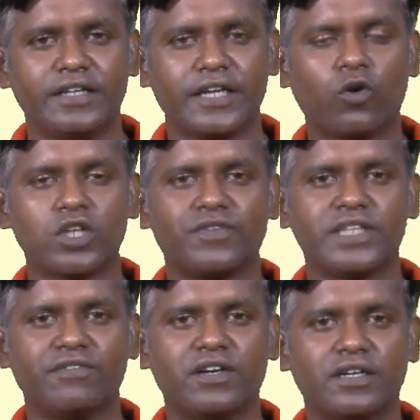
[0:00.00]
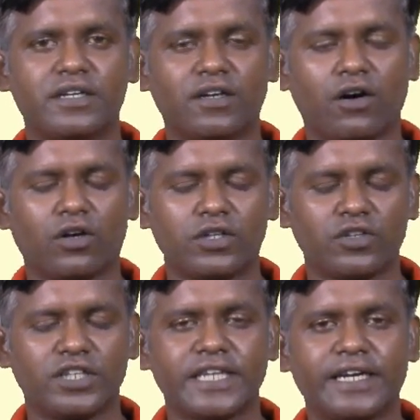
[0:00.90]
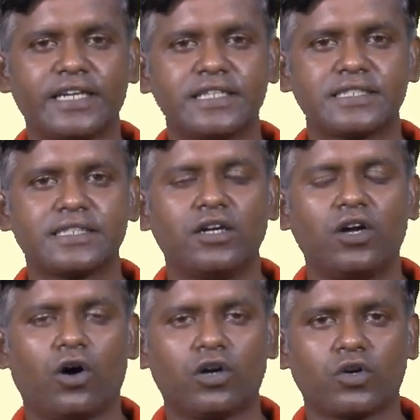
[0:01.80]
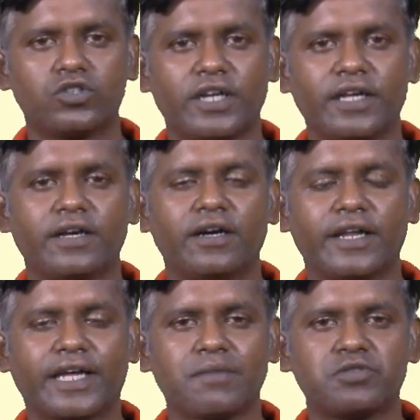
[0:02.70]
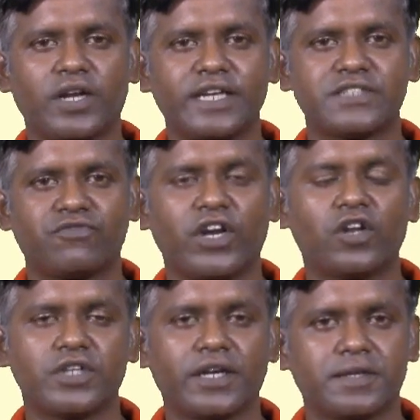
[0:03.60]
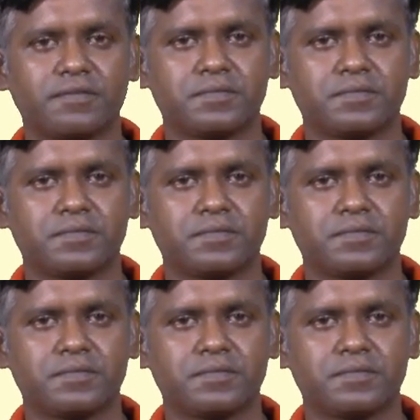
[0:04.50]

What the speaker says: it goes with the word or the sentence, ontogeny recapitulates phylogeny.